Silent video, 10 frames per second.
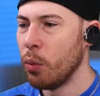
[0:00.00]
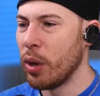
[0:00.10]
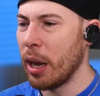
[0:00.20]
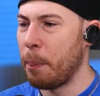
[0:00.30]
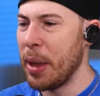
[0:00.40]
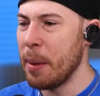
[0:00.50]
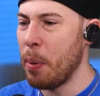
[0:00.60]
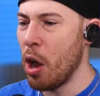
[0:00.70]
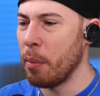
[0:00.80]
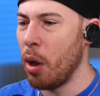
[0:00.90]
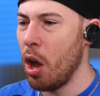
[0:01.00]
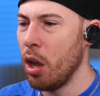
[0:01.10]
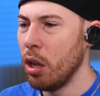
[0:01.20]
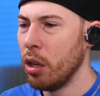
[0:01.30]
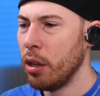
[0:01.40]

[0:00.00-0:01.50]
We got a ping pong ball.